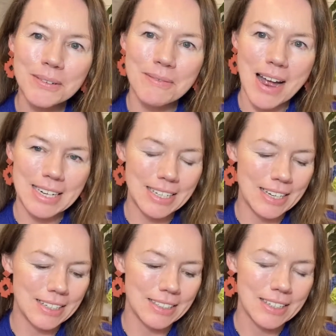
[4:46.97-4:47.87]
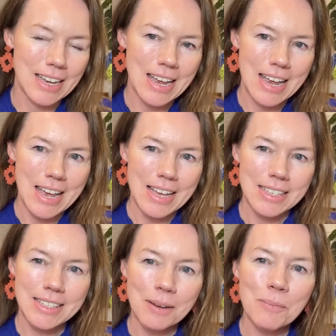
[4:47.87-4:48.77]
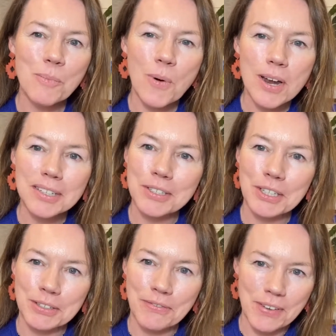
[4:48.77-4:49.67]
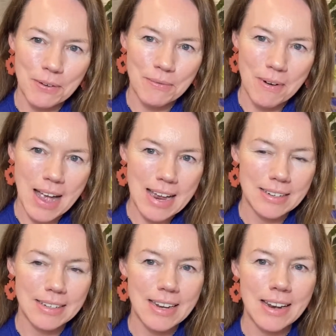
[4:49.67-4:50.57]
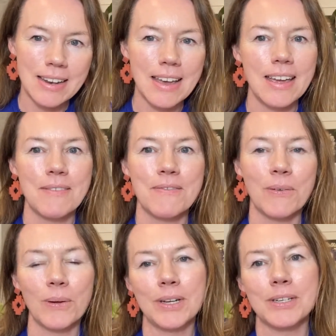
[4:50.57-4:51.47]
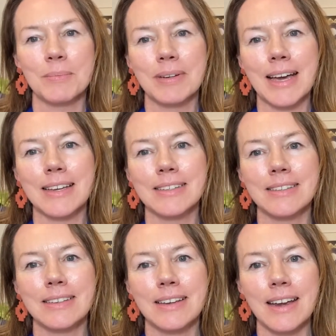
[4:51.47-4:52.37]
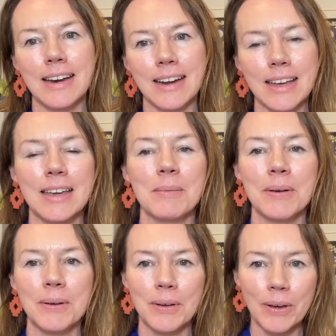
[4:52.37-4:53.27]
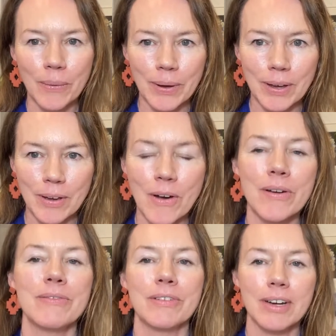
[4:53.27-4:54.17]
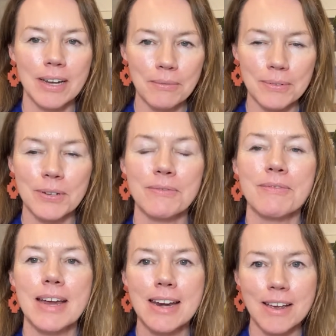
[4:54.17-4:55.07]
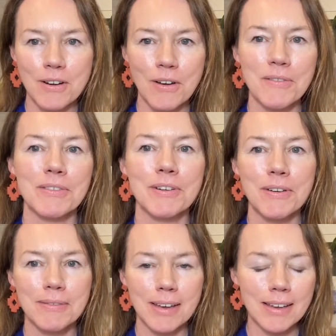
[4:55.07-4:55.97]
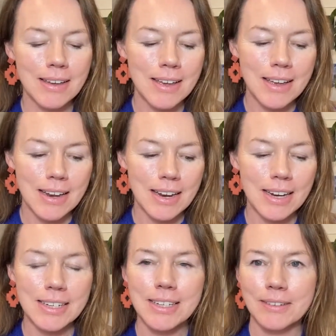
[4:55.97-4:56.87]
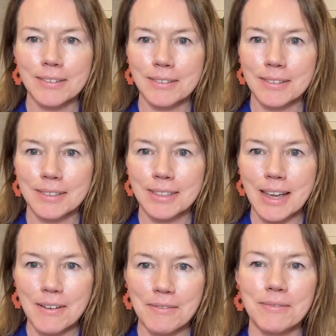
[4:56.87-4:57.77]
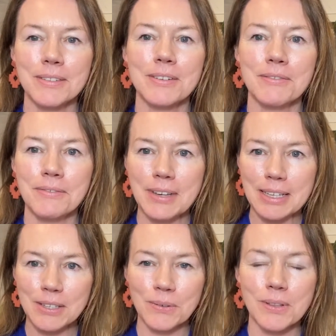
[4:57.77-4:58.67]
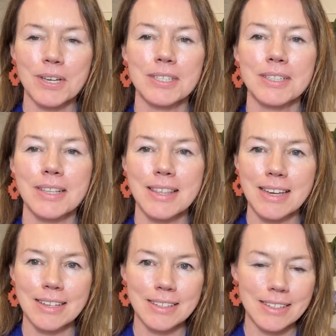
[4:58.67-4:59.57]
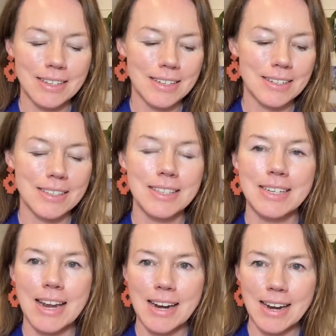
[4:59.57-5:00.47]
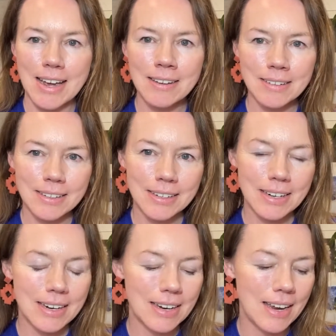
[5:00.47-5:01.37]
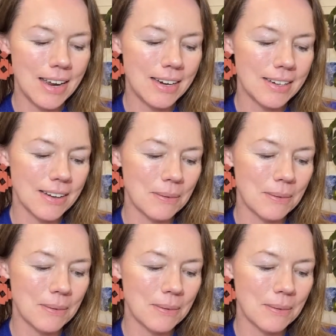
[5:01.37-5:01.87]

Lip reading: the writing, some words just feel right and they fall into place, and I keep going over it. I'm sort of reading it over and over until I've sort of fixed all those little things that stand out. And